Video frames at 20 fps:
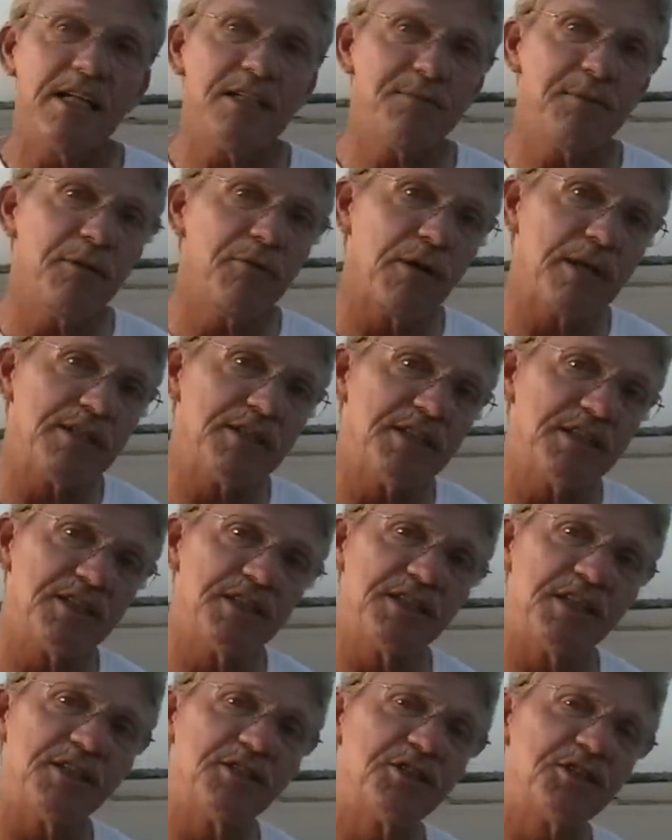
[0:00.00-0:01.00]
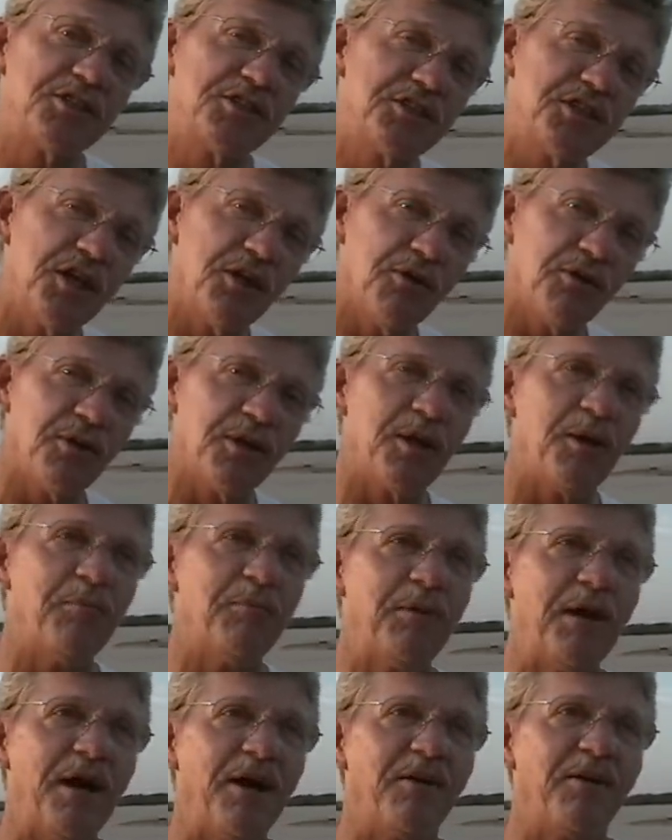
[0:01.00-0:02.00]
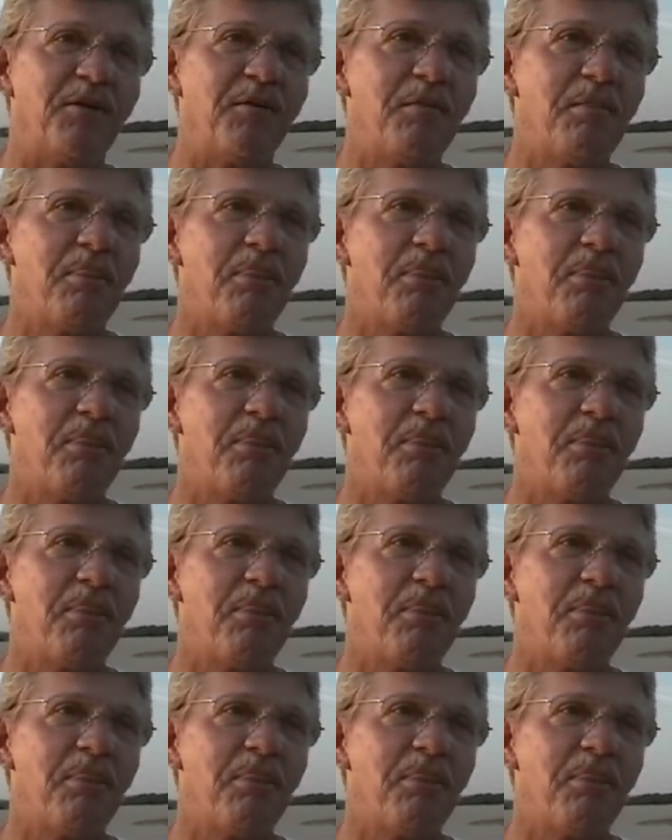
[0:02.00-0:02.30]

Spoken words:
Land speed racing isn't necessarily about